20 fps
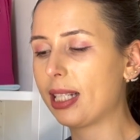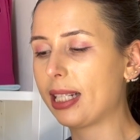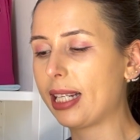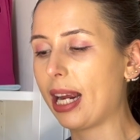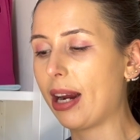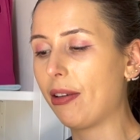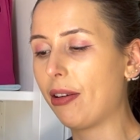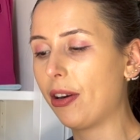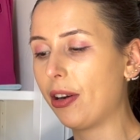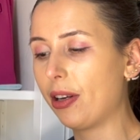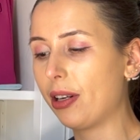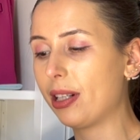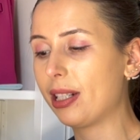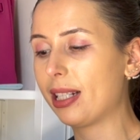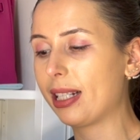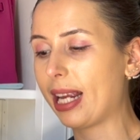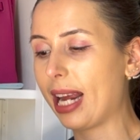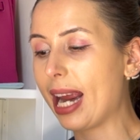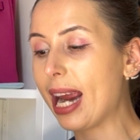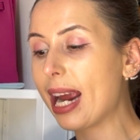scare
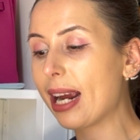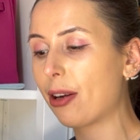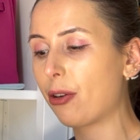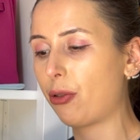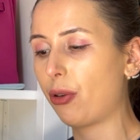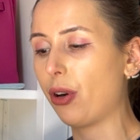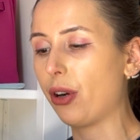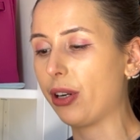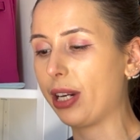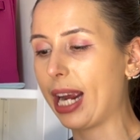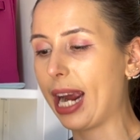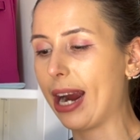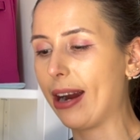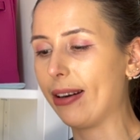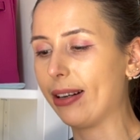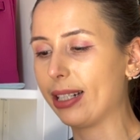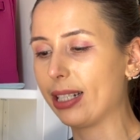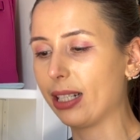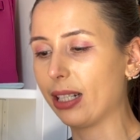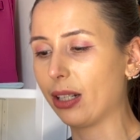scarecrow
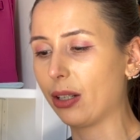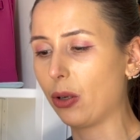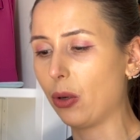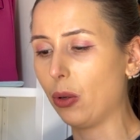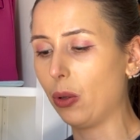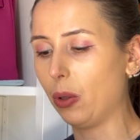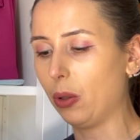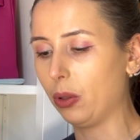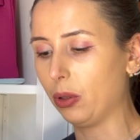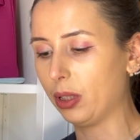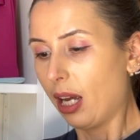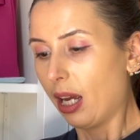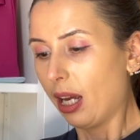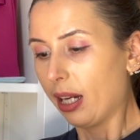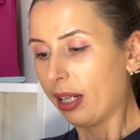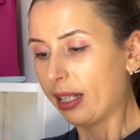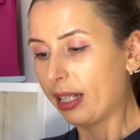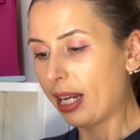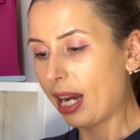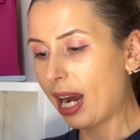character called
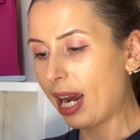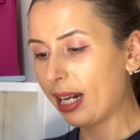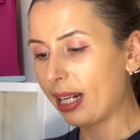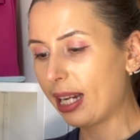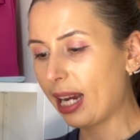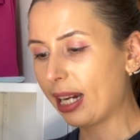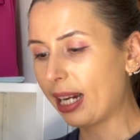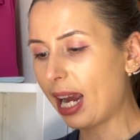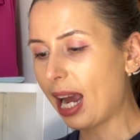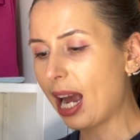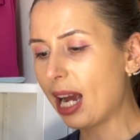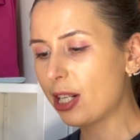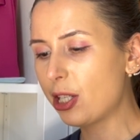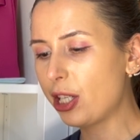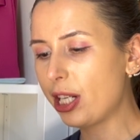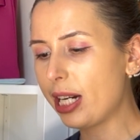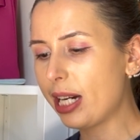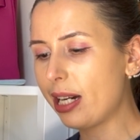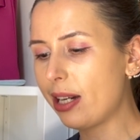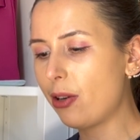Ka
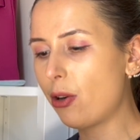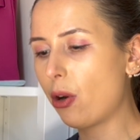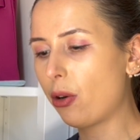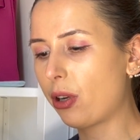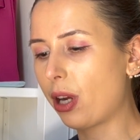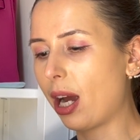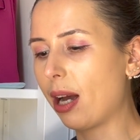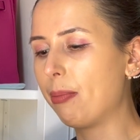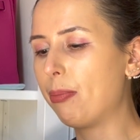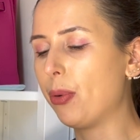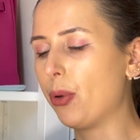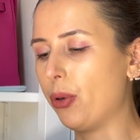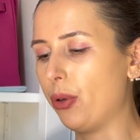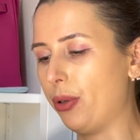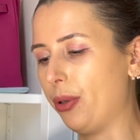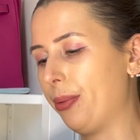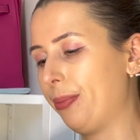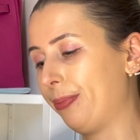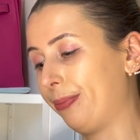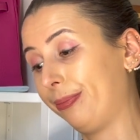Kakashi no
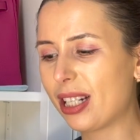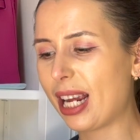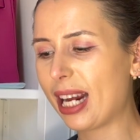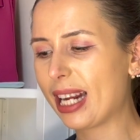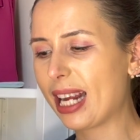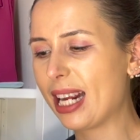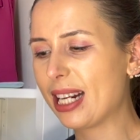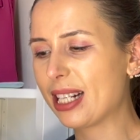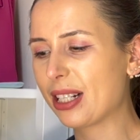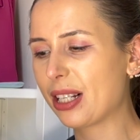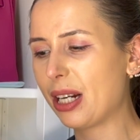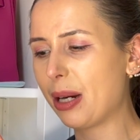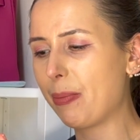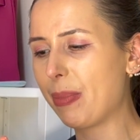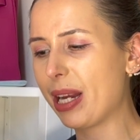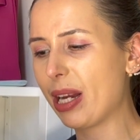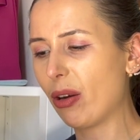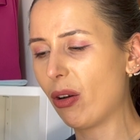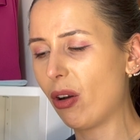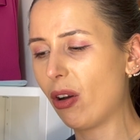Kabu like he's going to
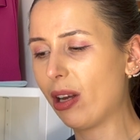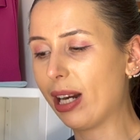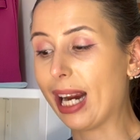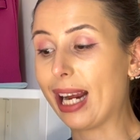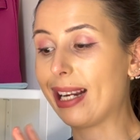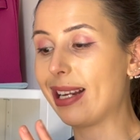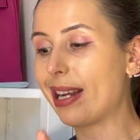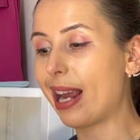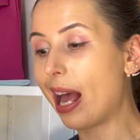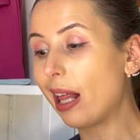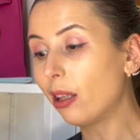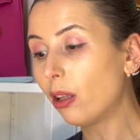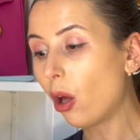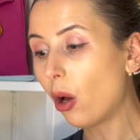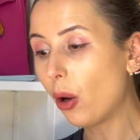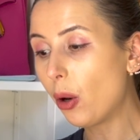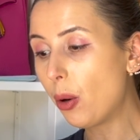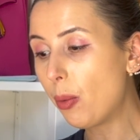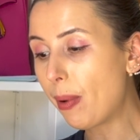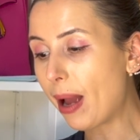be on a
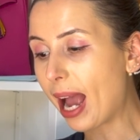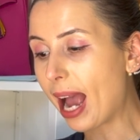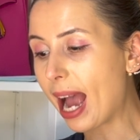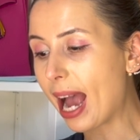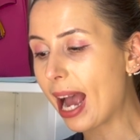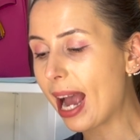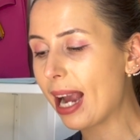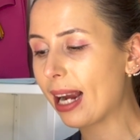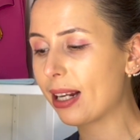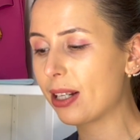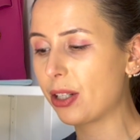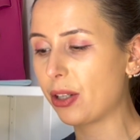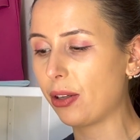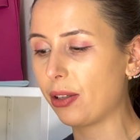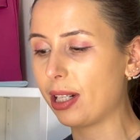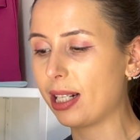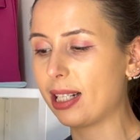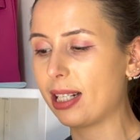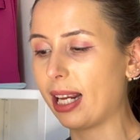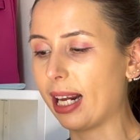yellow bag, so
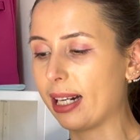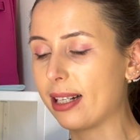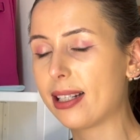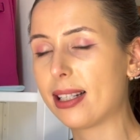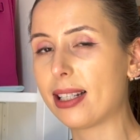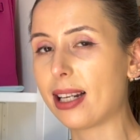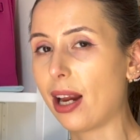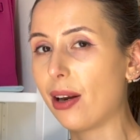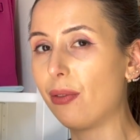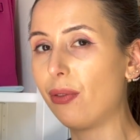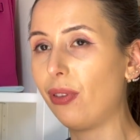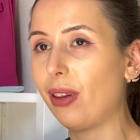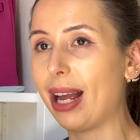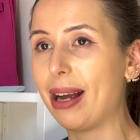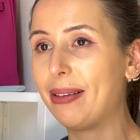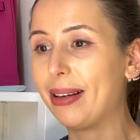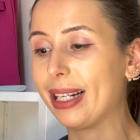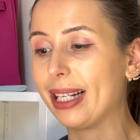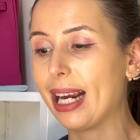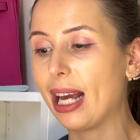this like
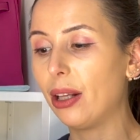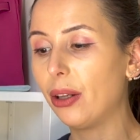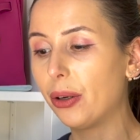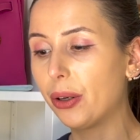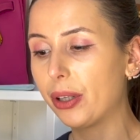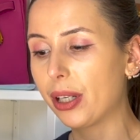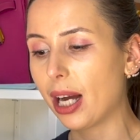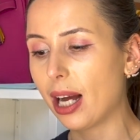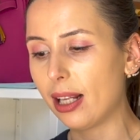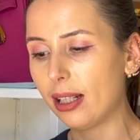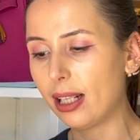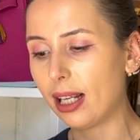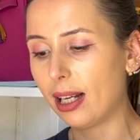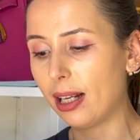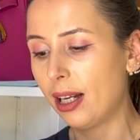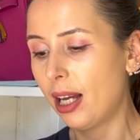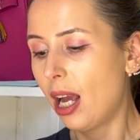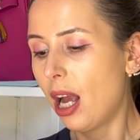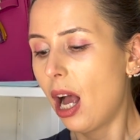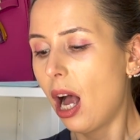sunflower yellow color.
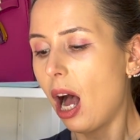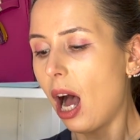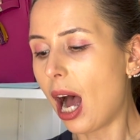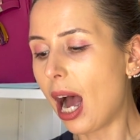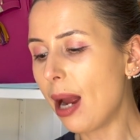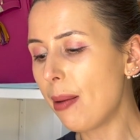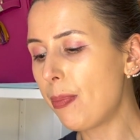I